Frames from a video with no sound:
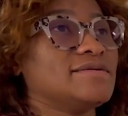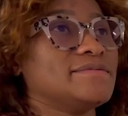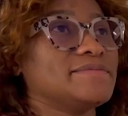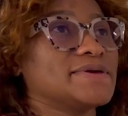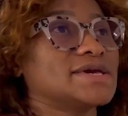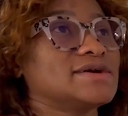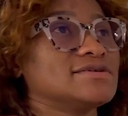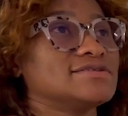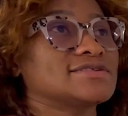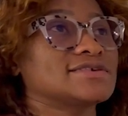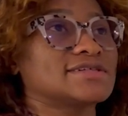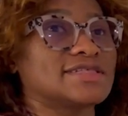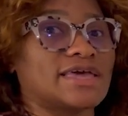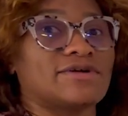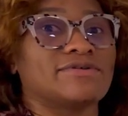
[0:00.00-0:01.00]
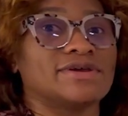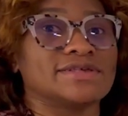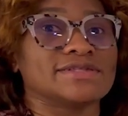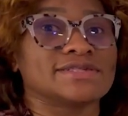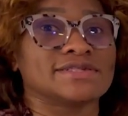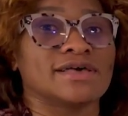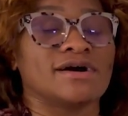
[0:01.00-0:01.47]
because
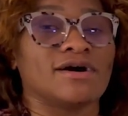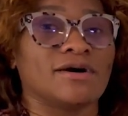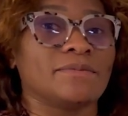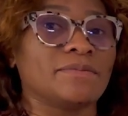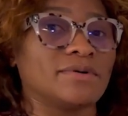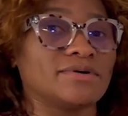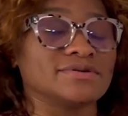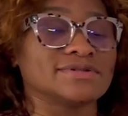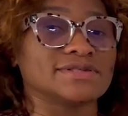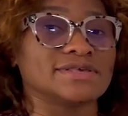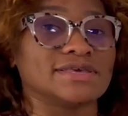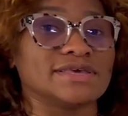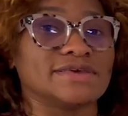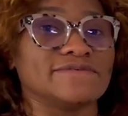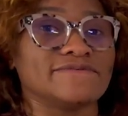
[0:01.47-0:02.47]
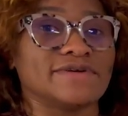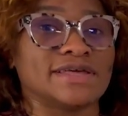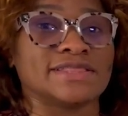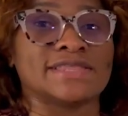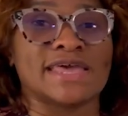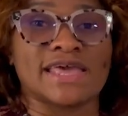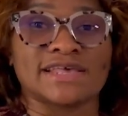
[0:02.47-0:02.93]
clearance help us give
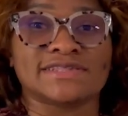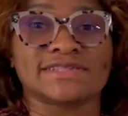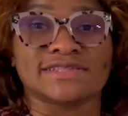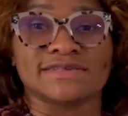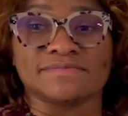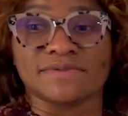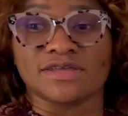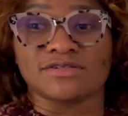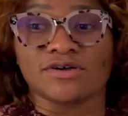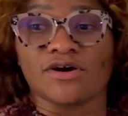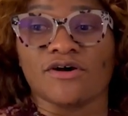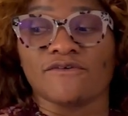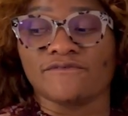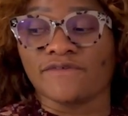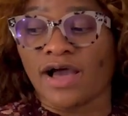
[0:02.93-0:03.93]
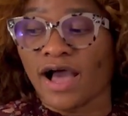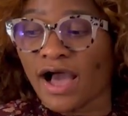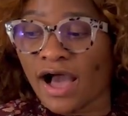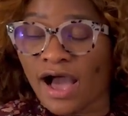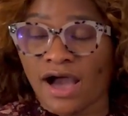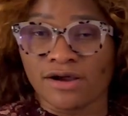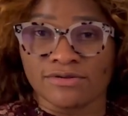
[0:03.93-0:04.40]
an estimate of
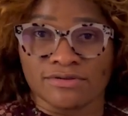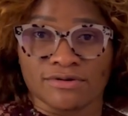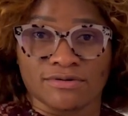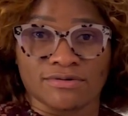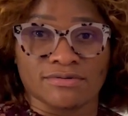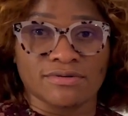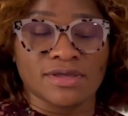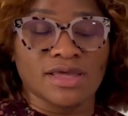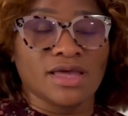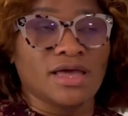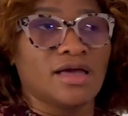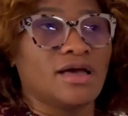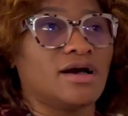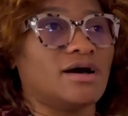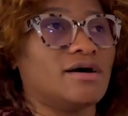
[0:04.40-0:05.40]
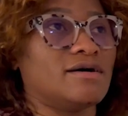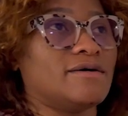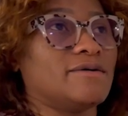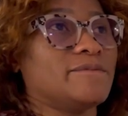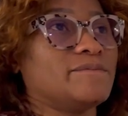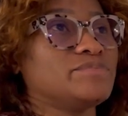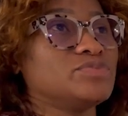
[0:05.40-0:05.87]
how long
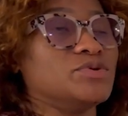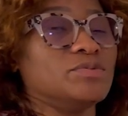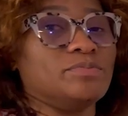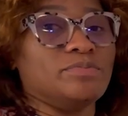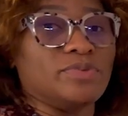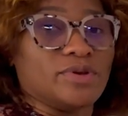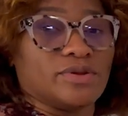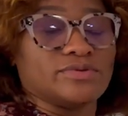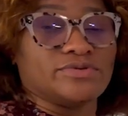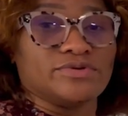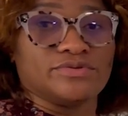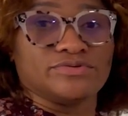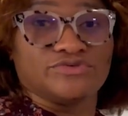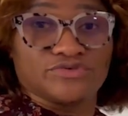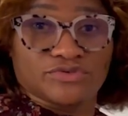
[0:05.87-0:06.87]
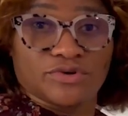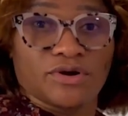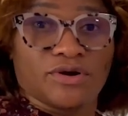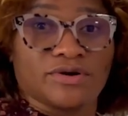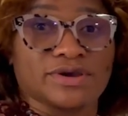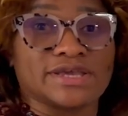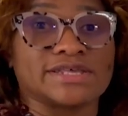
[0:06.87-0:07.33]
the
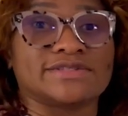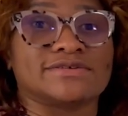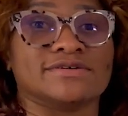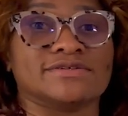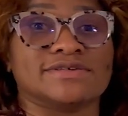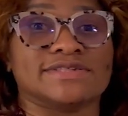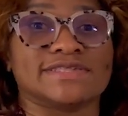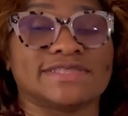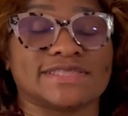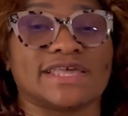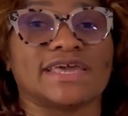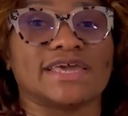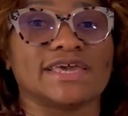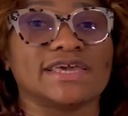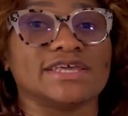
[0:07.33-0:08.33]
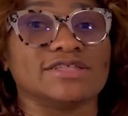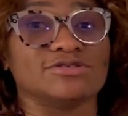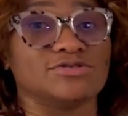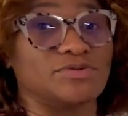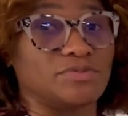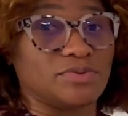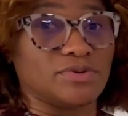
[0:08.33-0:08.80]
drug is gonna stay in
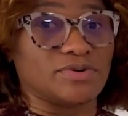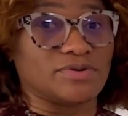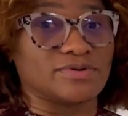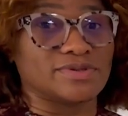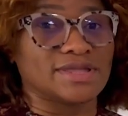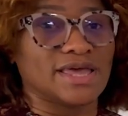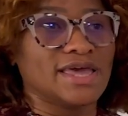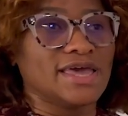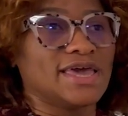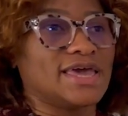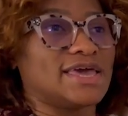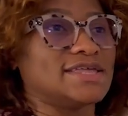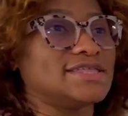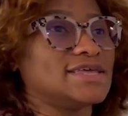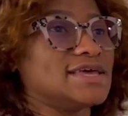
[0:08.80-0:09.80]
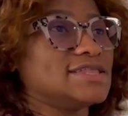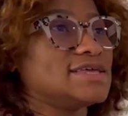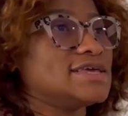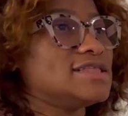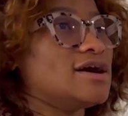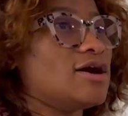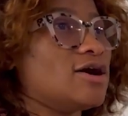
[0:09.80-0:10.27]
the blood, and then
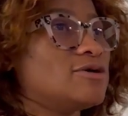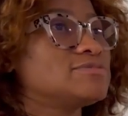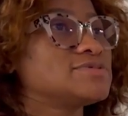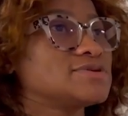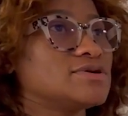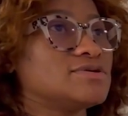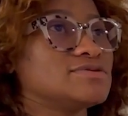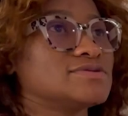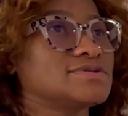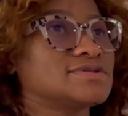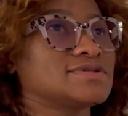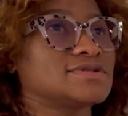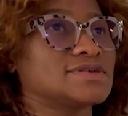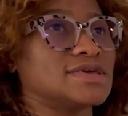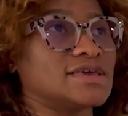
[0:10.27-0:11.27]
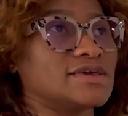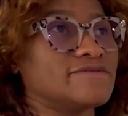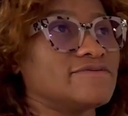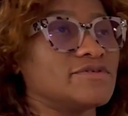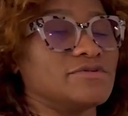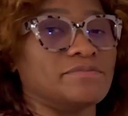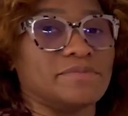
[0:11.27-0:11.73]
it helps us give
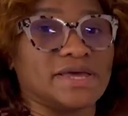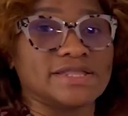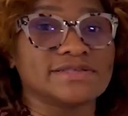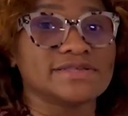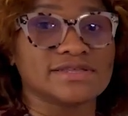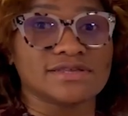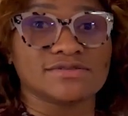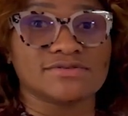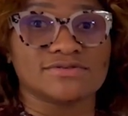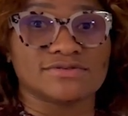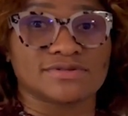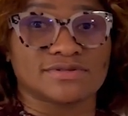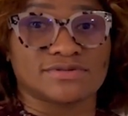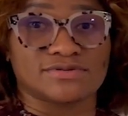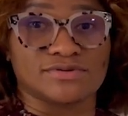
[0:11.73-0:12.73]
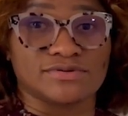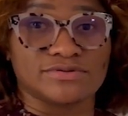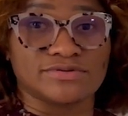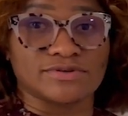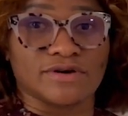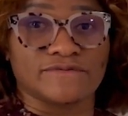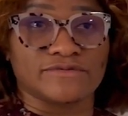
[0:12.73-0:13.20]
a maintenance
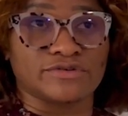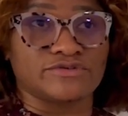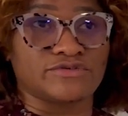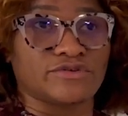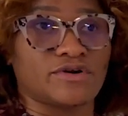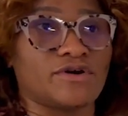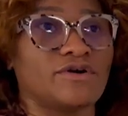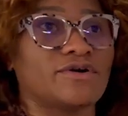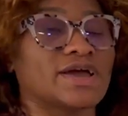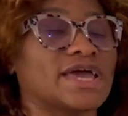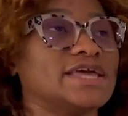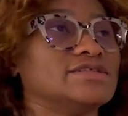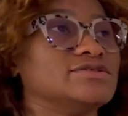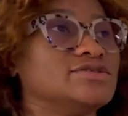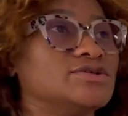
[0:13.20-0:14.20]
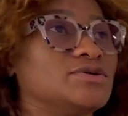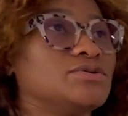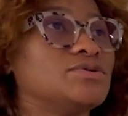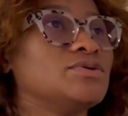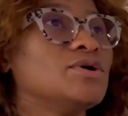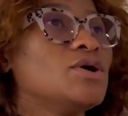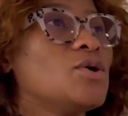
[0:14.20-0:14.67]
dose of a drug and
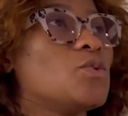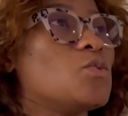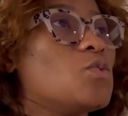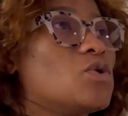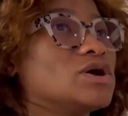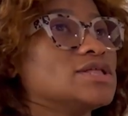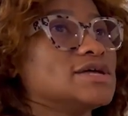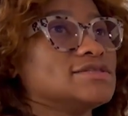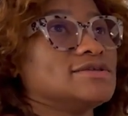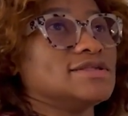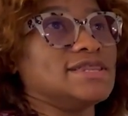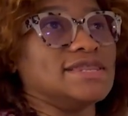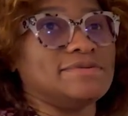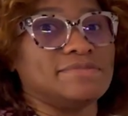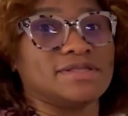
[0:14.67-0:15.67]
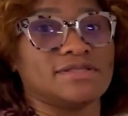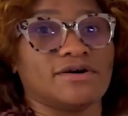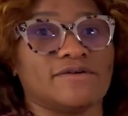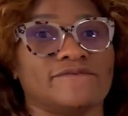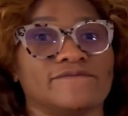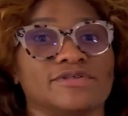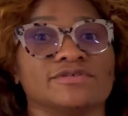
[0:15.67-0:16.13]
know what are the limit
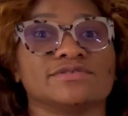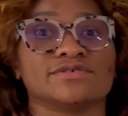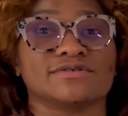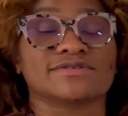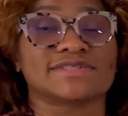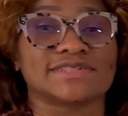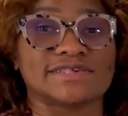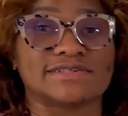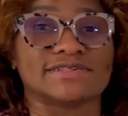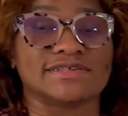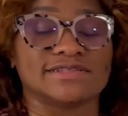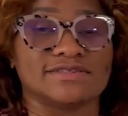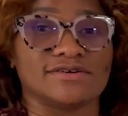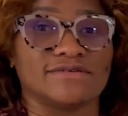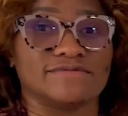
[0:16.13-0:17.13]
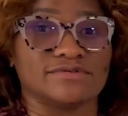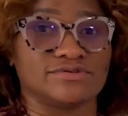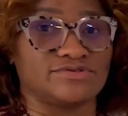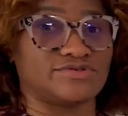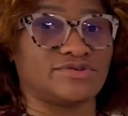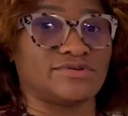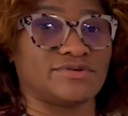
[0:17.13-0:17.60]
of the toxicity of the
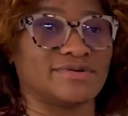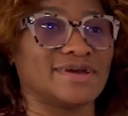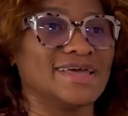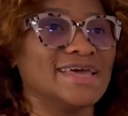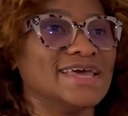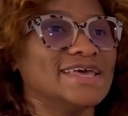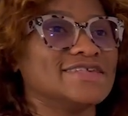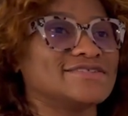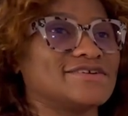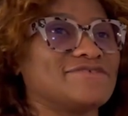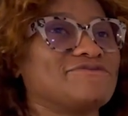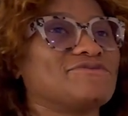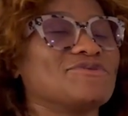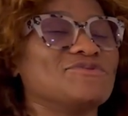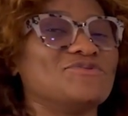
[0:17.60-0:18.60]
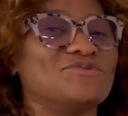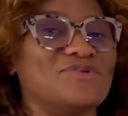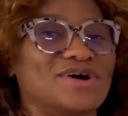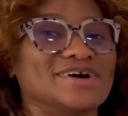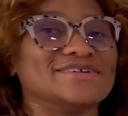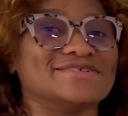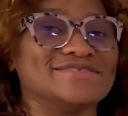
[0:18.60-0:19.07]
drug. So if we
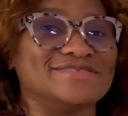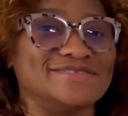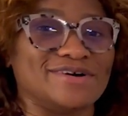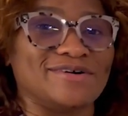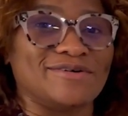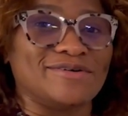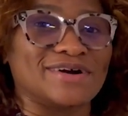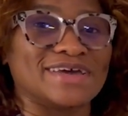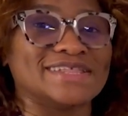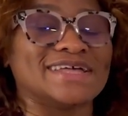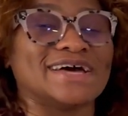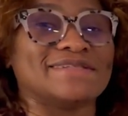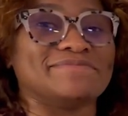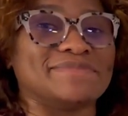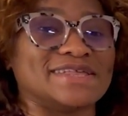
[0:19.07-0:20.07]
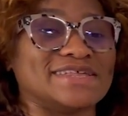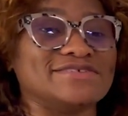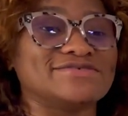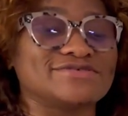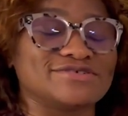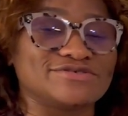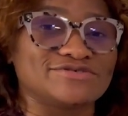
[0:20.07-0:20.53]
want to know and
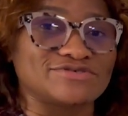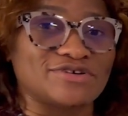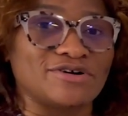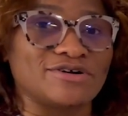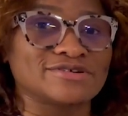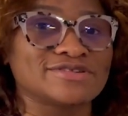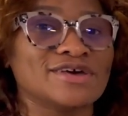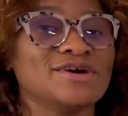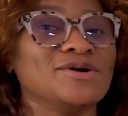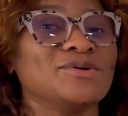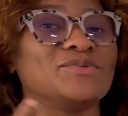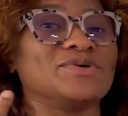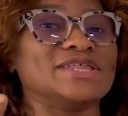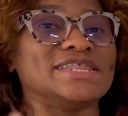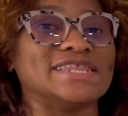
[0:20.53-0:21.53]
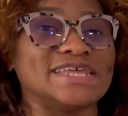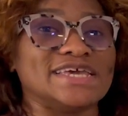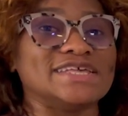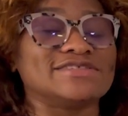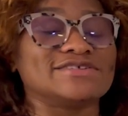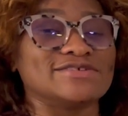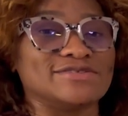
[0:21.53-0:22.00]
administer drugs, we
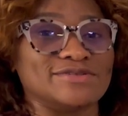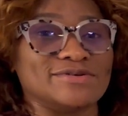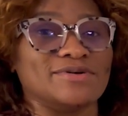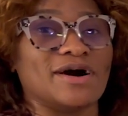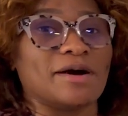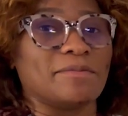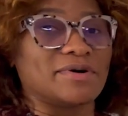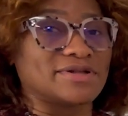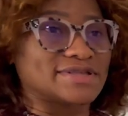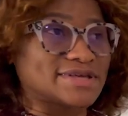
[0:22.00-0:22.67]
need to know about